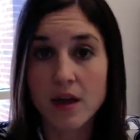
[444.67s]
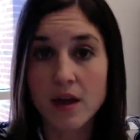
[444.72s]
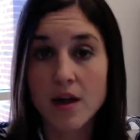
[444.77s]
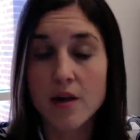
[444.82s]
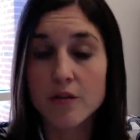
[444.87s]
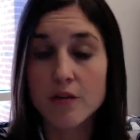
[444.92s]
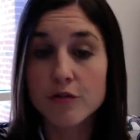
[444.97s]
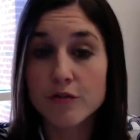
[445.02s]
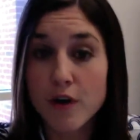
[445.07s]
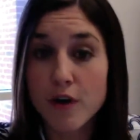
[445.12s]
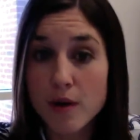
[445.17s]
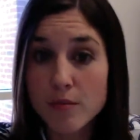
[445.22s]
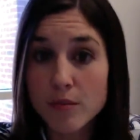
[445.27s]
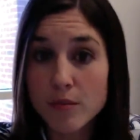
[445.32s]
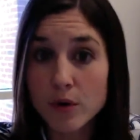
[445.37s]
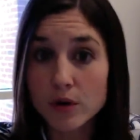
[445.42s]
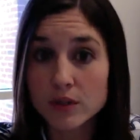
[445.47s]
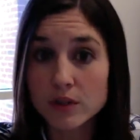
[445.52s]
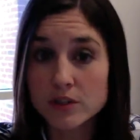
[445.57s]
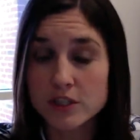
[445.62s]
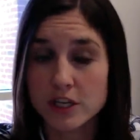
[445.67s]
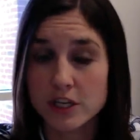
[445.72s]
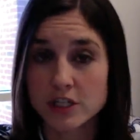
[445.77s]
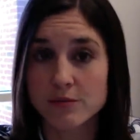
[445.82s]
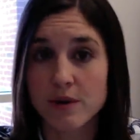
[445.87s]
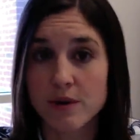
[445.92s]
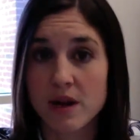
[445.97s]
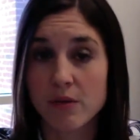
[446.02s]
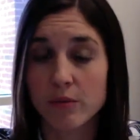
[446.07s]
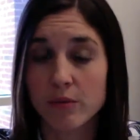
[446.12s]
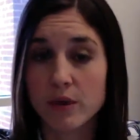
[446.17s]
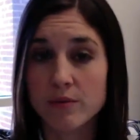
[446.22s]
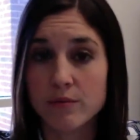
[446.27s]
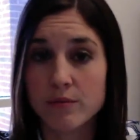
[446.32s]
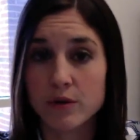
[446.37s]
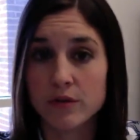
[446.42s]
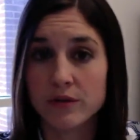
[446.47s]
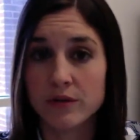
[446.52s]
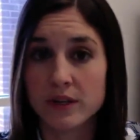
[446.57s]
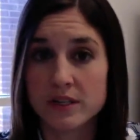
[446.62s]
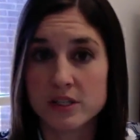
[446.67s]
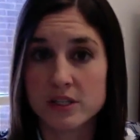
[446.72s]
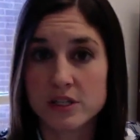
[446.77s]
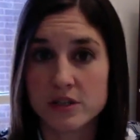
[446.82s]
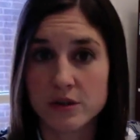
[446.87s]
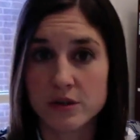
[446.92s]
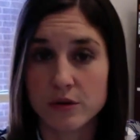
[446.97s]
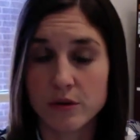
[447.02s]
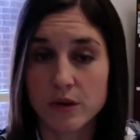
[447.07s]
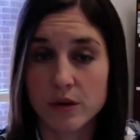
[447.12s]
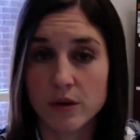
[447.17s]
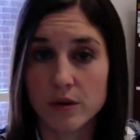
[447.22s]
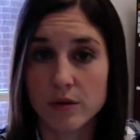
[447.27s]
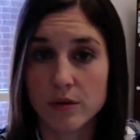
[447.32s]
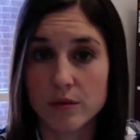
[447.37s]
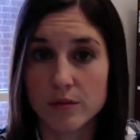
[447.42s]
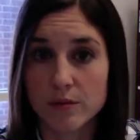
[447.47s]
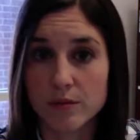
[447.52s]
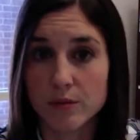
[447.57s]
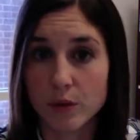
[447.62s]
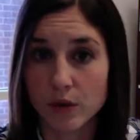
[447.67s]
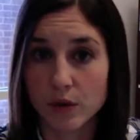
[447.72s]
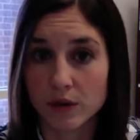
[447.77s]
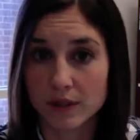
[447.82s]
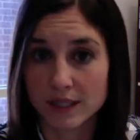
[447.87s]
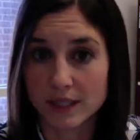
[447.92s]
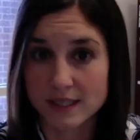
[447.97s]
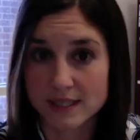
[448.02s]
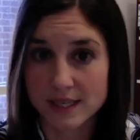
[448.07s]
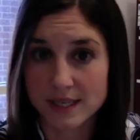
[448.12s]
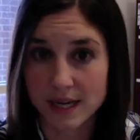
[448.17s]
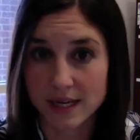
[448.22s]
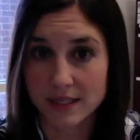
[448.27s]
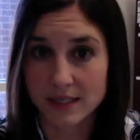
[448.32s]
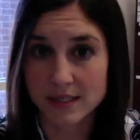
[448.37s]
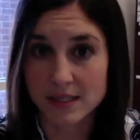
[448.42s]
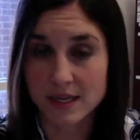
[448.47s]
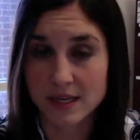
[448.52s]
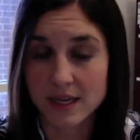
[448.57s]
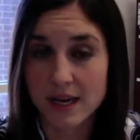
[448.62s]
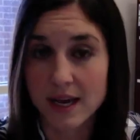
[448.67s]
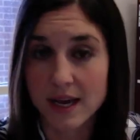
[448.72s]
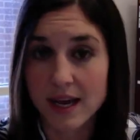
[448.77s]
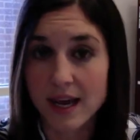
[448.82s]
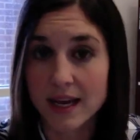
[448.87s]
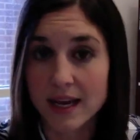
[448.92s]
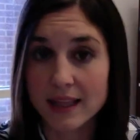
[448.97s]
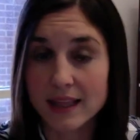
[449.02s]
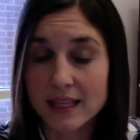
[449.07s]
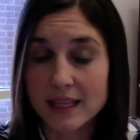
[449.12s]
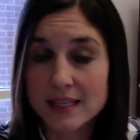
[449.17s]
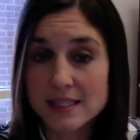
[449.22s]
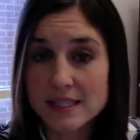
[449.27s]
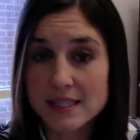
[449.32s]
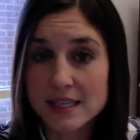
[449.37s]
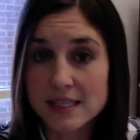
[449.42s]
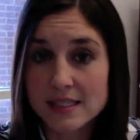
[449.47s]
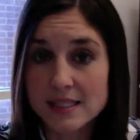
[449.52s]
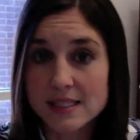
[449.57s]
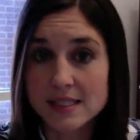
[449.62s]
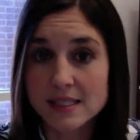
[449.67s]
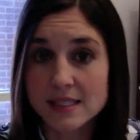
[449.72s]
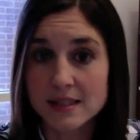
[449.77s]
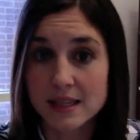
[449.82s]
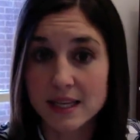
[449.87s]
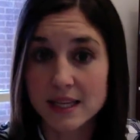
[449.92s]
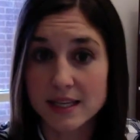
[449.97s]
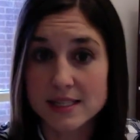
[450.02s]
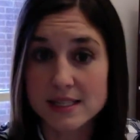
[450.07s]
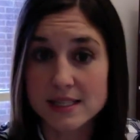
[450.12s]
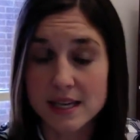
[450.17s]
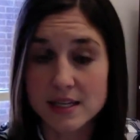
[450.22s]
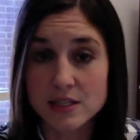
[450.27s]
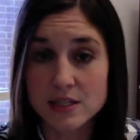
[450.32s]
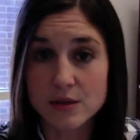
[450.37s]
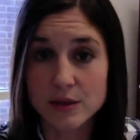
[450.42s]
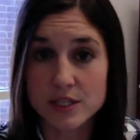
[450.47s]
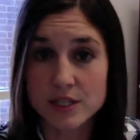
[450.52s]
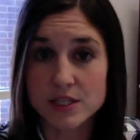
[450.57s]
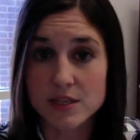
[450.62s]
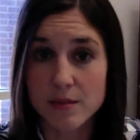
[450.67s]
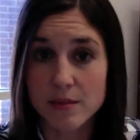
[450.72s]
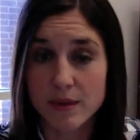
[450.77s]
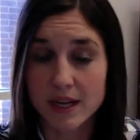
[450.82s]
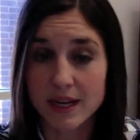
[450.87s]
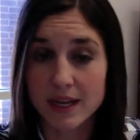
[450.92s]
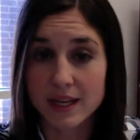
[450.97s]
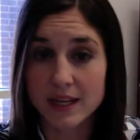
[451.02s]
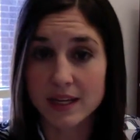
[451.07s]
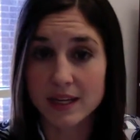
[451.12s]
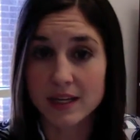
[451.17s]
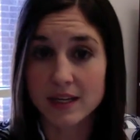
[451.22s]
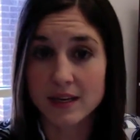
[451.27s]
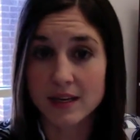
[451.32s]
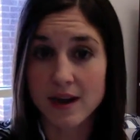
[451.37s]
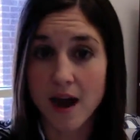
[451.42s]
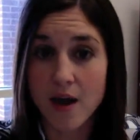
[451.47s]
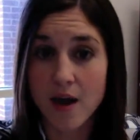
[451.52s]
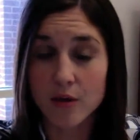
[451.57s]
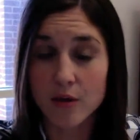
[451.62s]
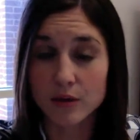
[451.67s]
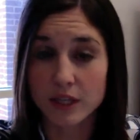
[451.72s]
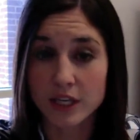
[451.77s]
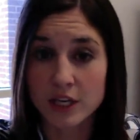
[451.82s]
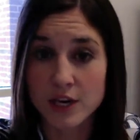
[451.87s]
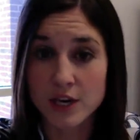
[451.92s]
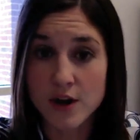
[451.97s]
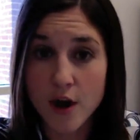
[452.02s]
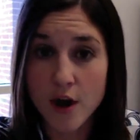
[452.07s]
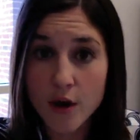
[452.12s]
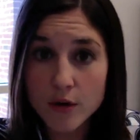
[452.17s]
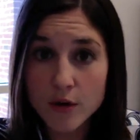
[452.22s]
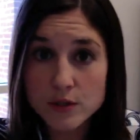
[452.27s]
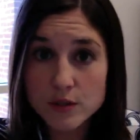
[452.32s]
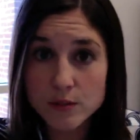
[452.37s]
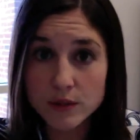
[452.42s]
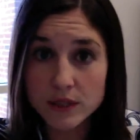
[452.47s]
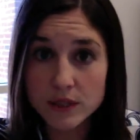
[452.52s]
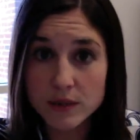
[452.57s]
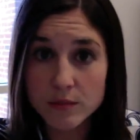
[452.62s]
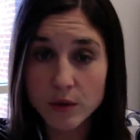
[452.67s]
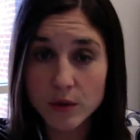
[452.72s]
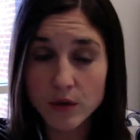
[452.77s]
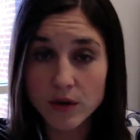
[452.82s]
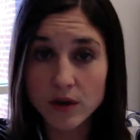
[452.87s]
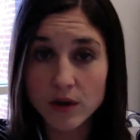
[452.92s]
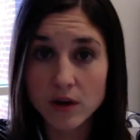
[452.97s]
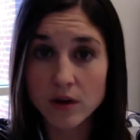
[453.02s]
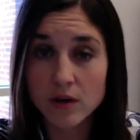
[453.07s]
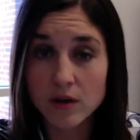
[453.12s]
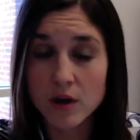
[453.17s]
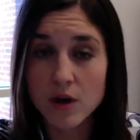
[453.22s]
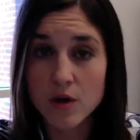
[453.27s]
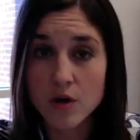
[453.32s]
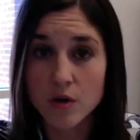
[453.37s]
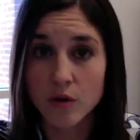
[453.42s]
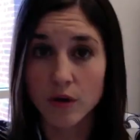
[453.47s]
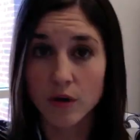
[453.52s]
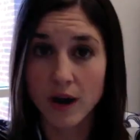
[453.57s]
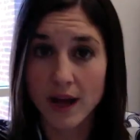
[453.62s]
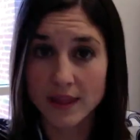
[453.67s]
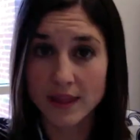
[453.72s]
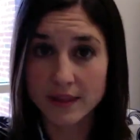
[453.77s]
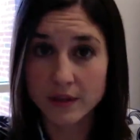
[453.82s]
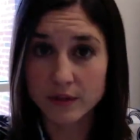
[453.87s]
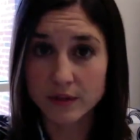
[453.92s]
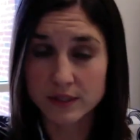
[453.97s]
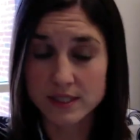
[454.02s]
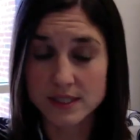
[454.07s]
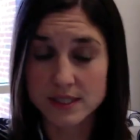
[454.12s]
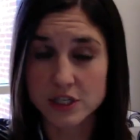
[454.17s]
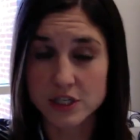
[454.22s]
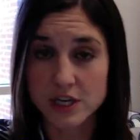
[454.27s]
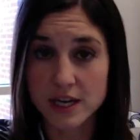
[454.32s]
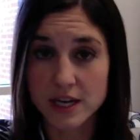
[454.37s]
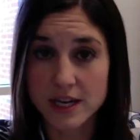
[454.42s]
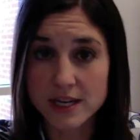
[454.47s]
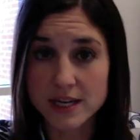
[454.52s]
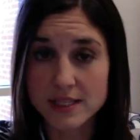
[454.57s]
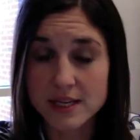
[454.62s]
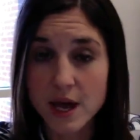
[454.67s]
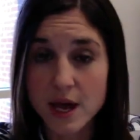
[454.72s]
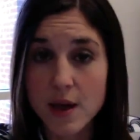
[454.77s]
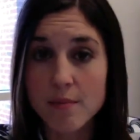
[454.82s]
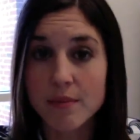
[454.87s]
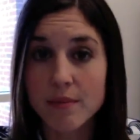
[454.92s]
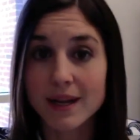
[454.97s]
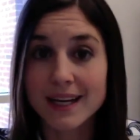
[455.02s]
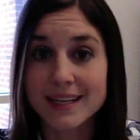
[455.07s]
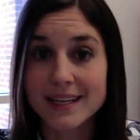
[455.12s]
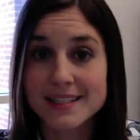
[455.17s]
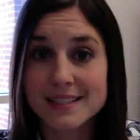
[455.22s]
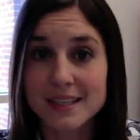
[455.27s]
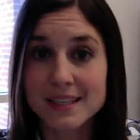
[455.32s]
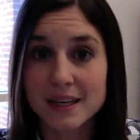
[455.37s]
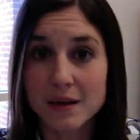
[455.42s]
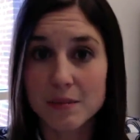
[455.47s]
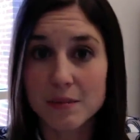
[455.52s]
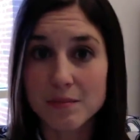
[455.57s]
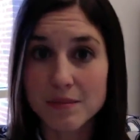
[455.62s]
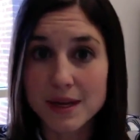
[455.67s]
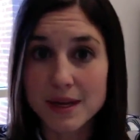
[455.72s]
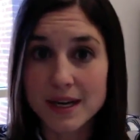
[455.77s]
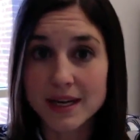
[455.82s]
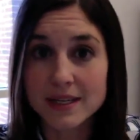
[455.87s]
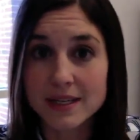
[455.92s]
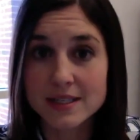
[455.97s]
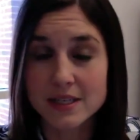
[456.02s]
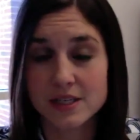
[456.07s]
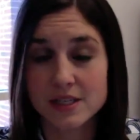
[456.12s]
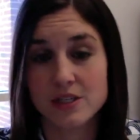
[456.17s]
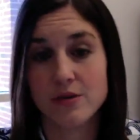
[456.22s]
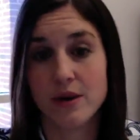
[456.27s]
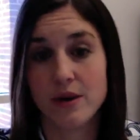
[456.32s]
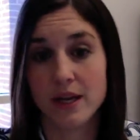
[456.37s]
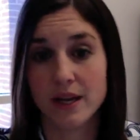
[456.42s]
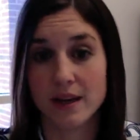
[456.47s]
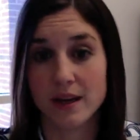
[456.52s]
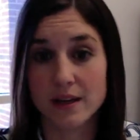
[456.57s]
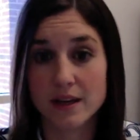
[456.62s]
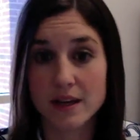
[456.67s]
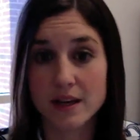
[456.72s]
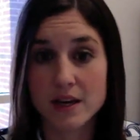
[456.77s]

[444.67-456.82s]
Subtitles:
From moral judgment, we move into moral intent. And this is the extent to which somebody not only knows what the moral or ethical decision is, but is committed to doing it.